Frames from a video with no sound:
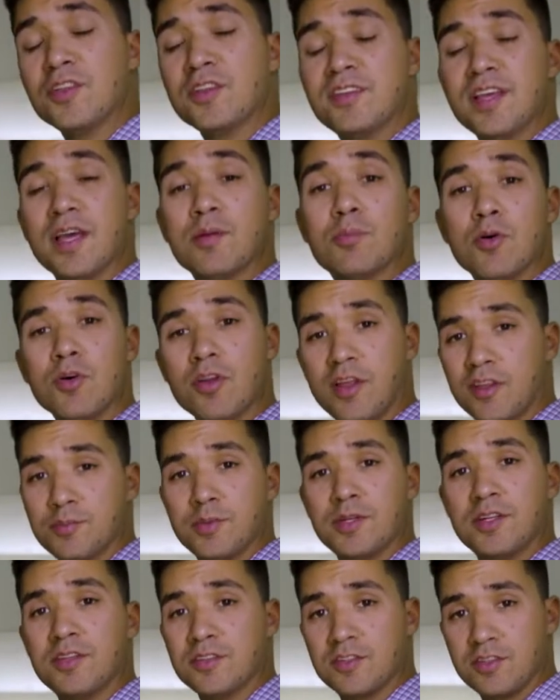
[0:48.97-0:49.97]
the deadbolt has
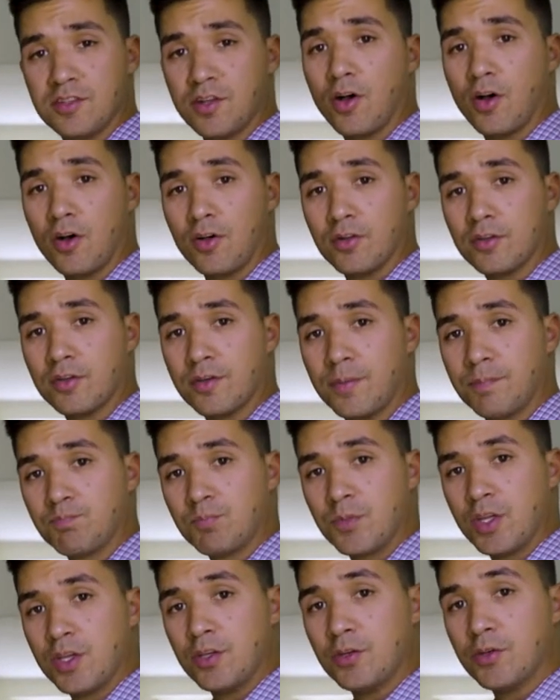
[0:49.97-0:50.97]
been installed,
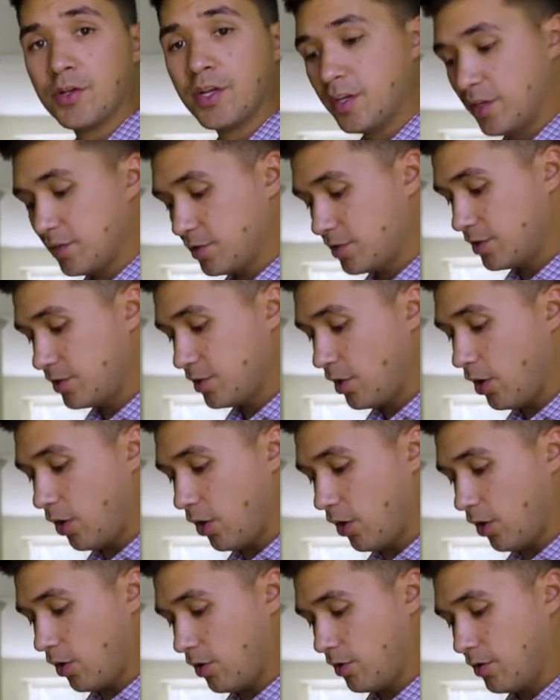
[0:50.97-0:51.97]
you can
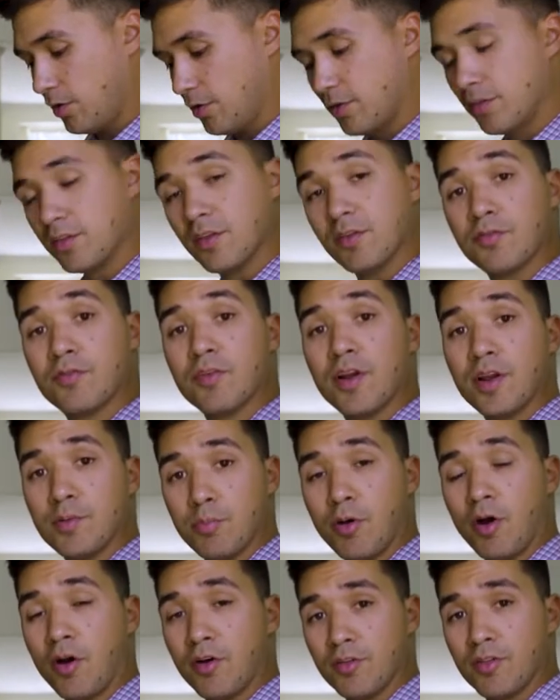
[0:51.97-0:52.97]
install the
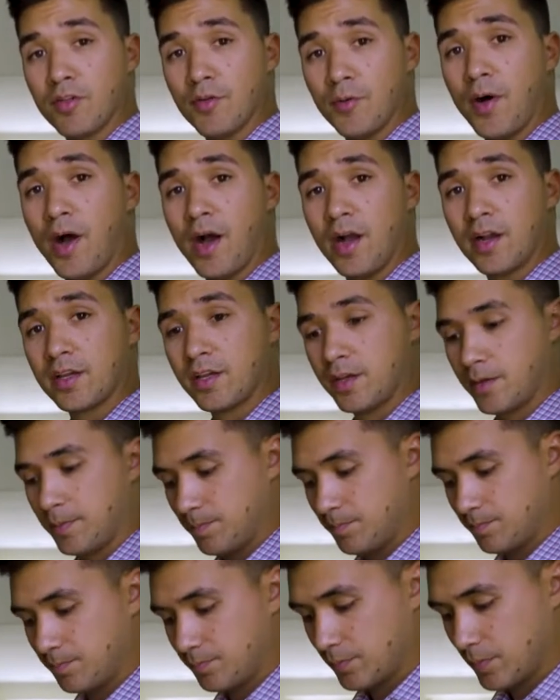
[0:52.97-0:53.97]
front part of the lock.
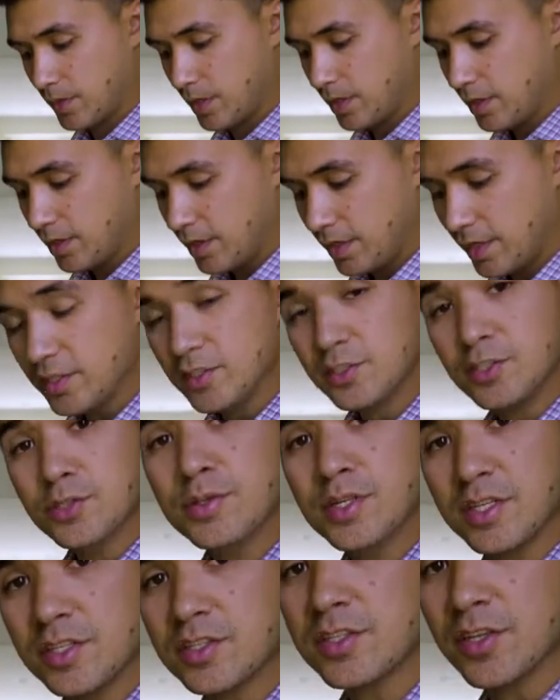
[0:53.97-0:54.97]
In
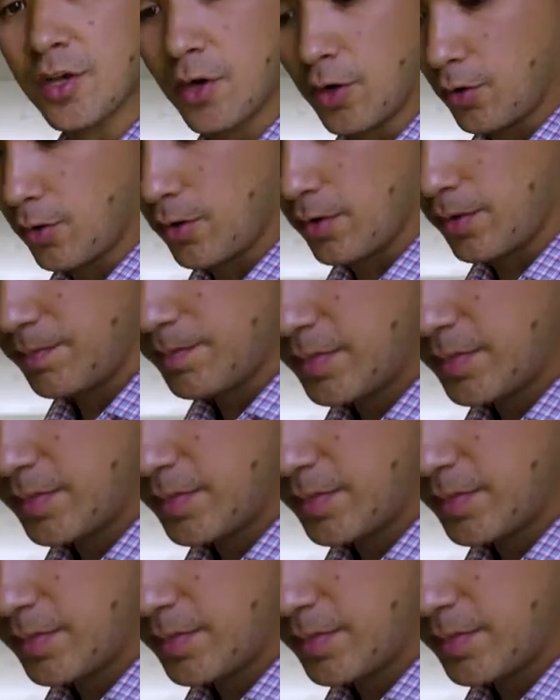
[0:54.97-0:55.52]
doing so,